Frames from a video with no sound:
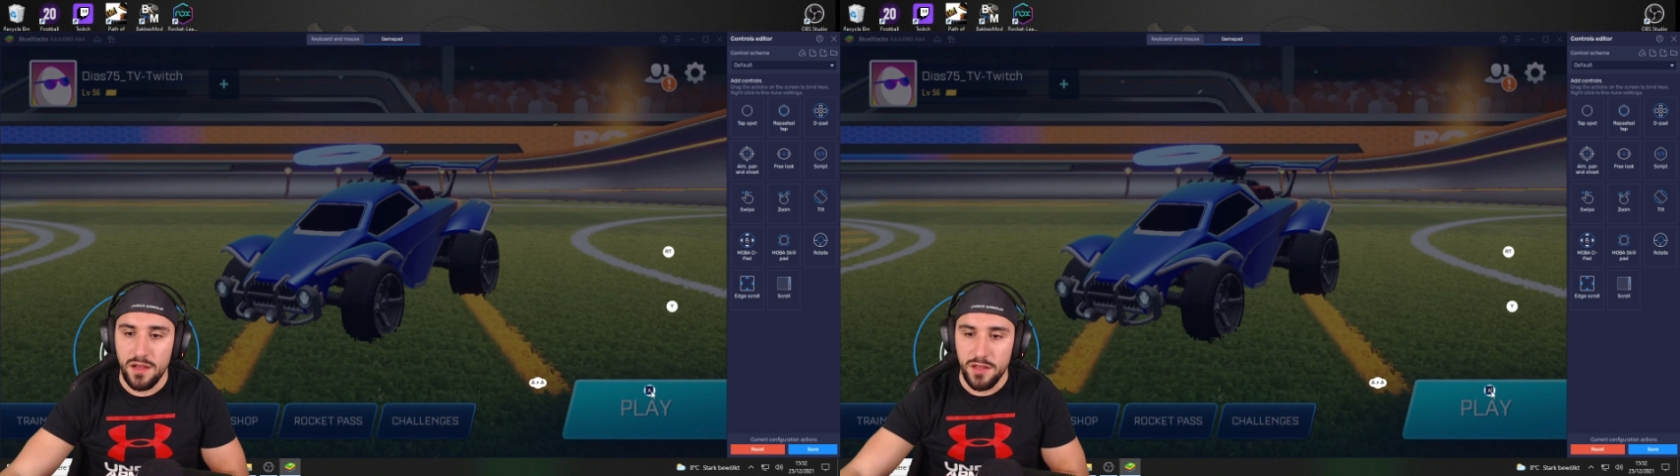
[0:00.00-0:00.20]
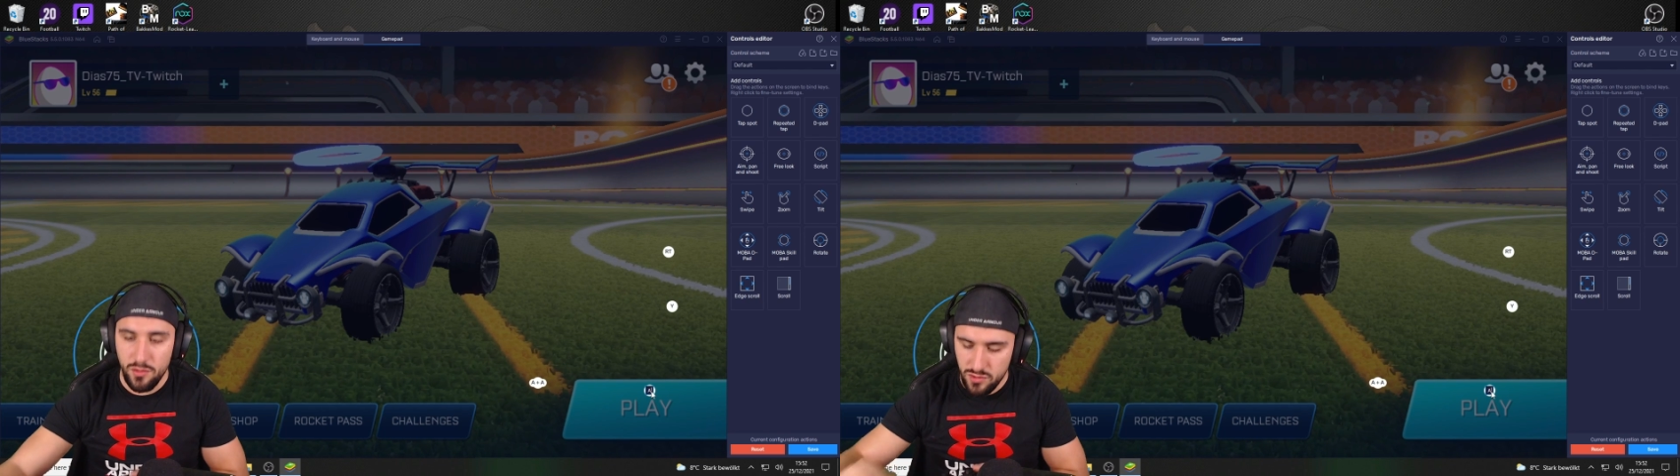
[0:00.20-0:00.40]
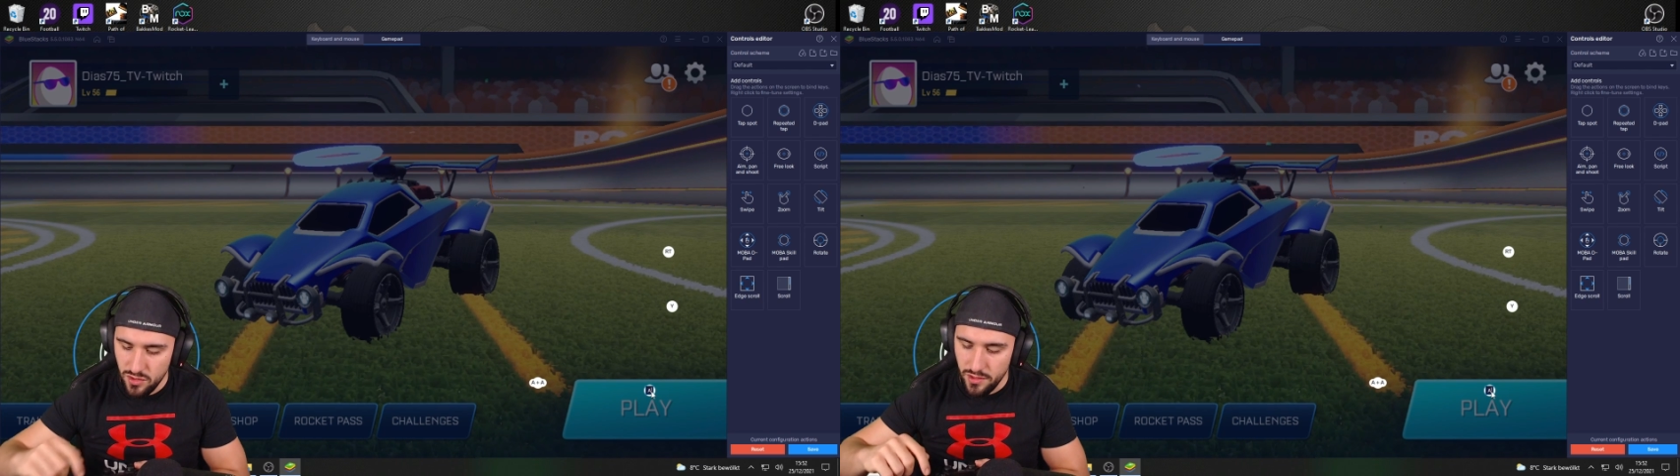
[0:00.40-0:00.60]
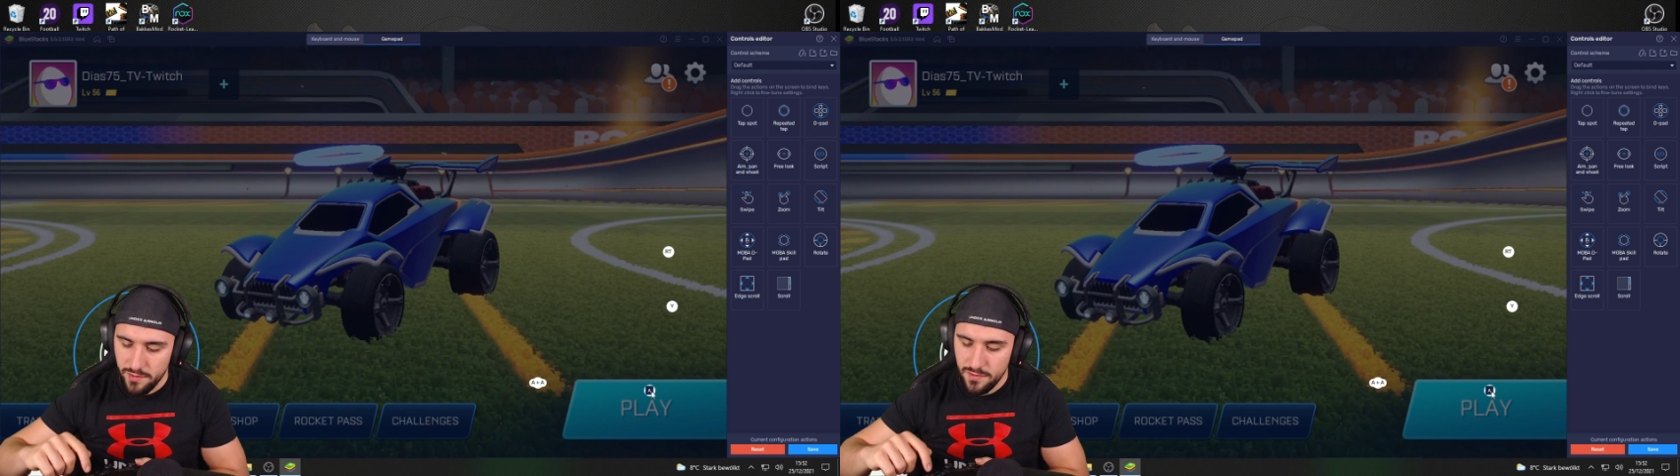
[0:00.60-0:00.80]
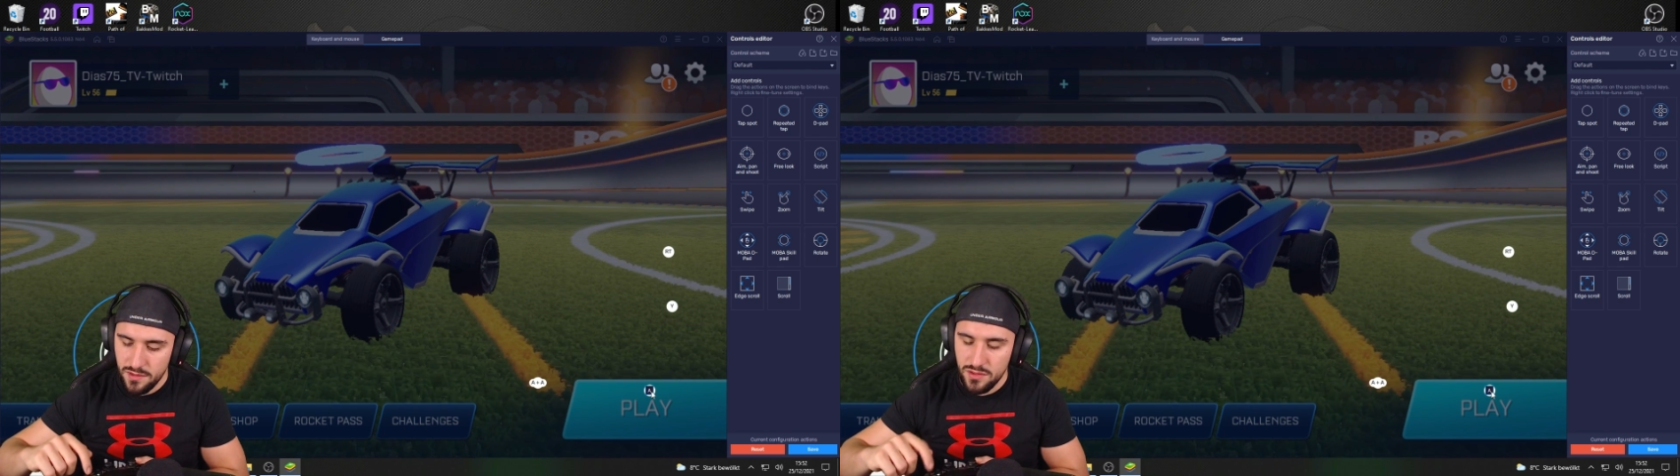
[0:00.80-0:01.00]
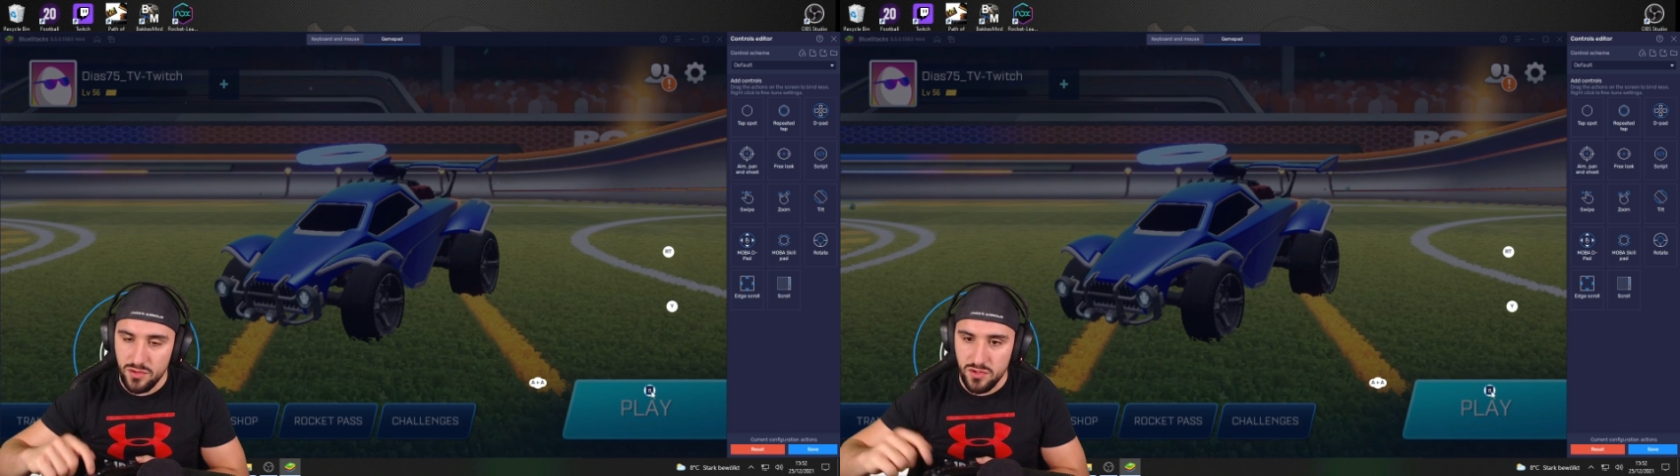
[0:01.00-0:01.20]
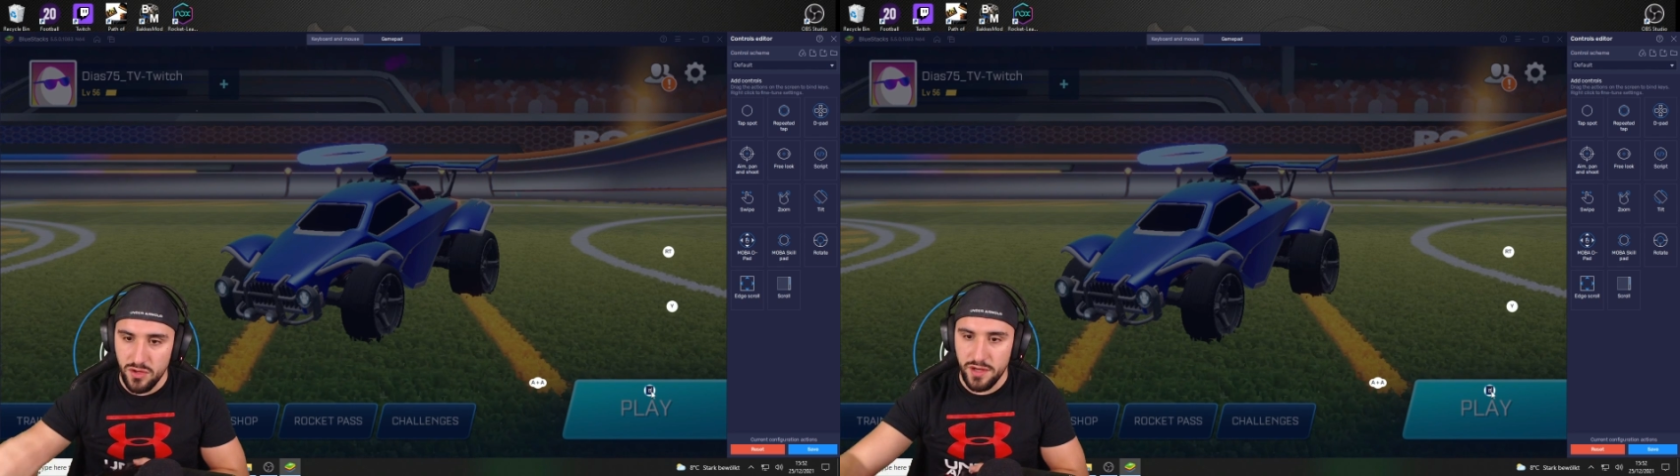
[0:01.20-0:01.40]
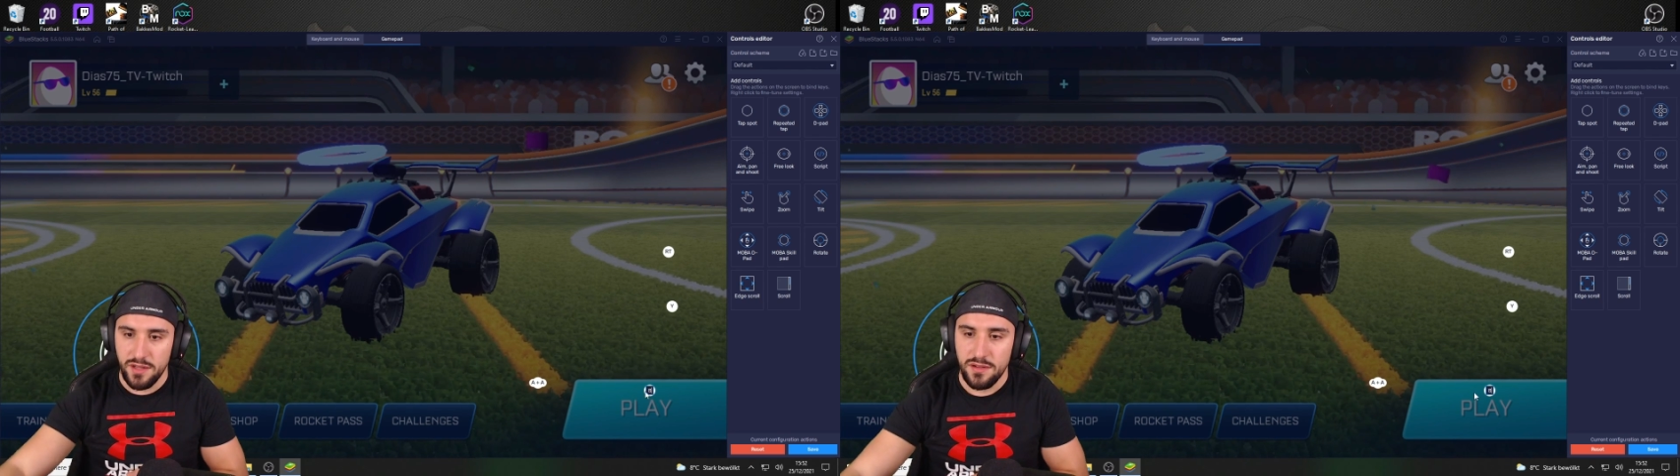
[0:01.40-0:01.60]
uh, no sorry to
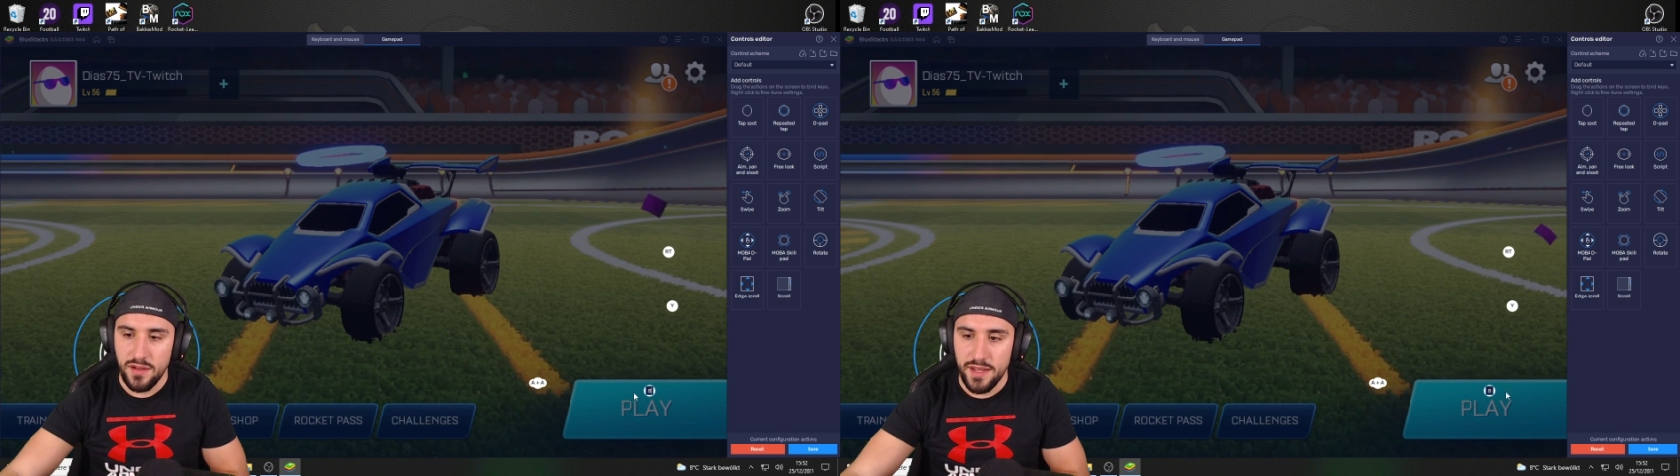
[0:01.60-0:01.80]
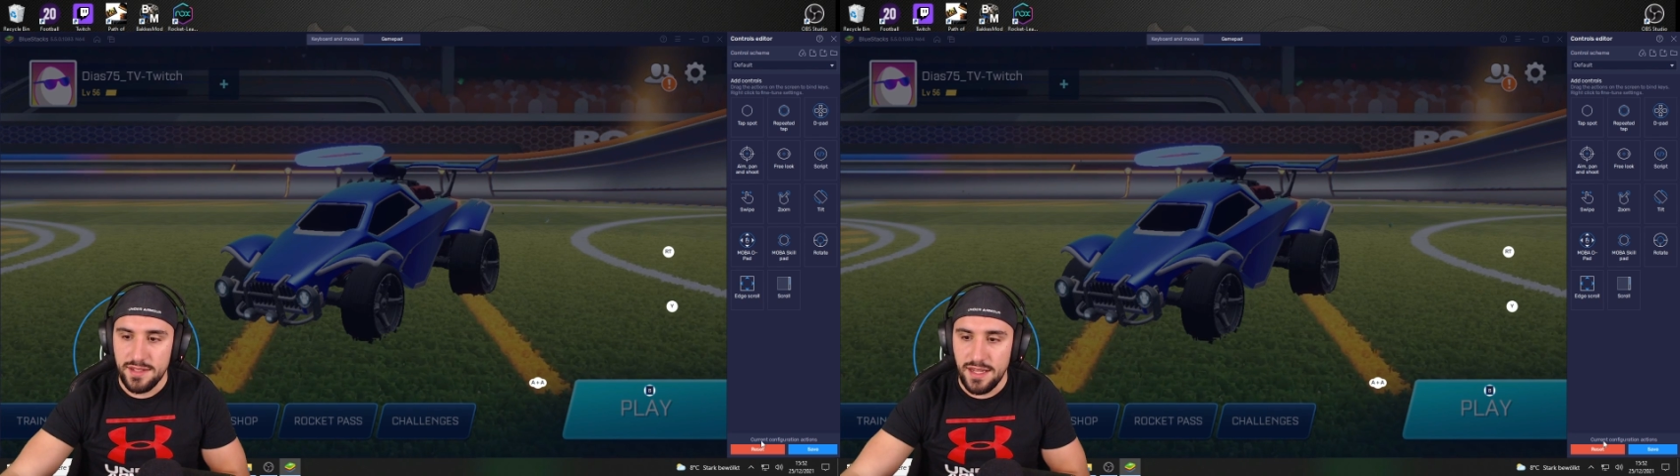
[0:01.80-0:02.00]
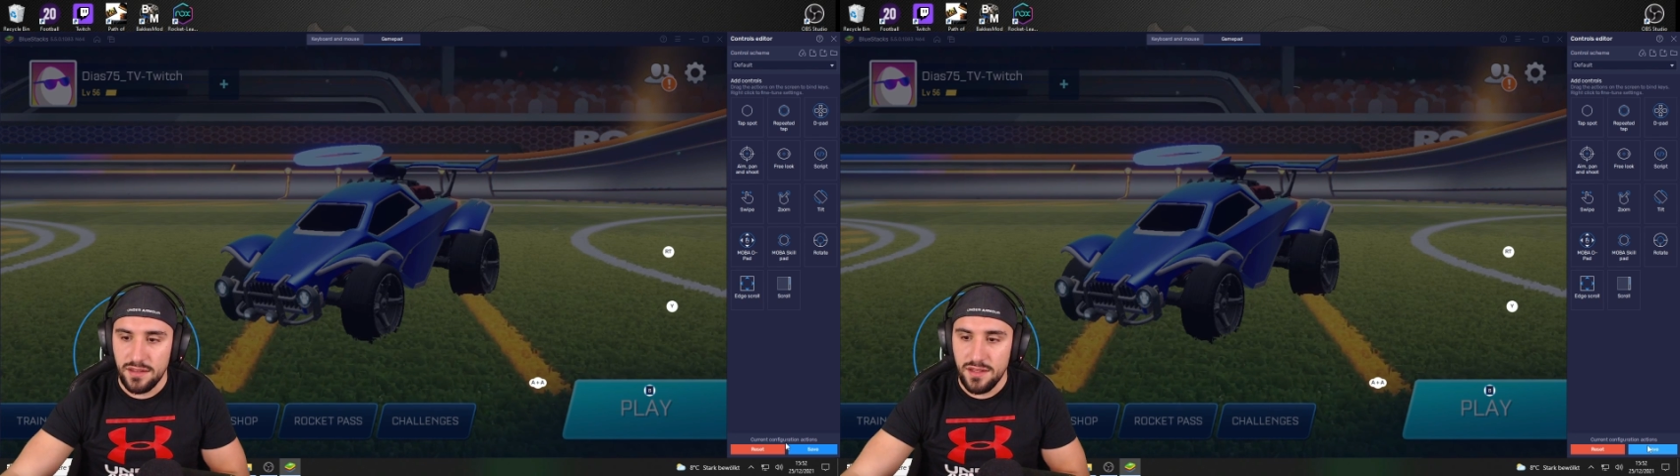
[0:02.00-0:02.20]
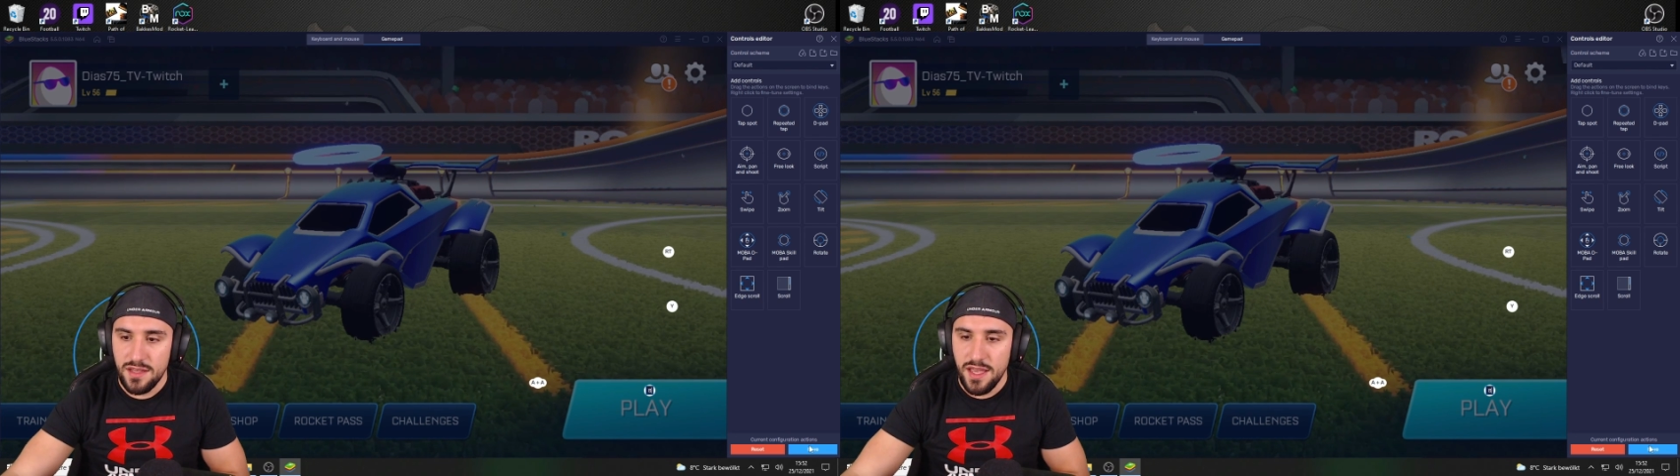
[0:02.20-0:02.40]
circle exactly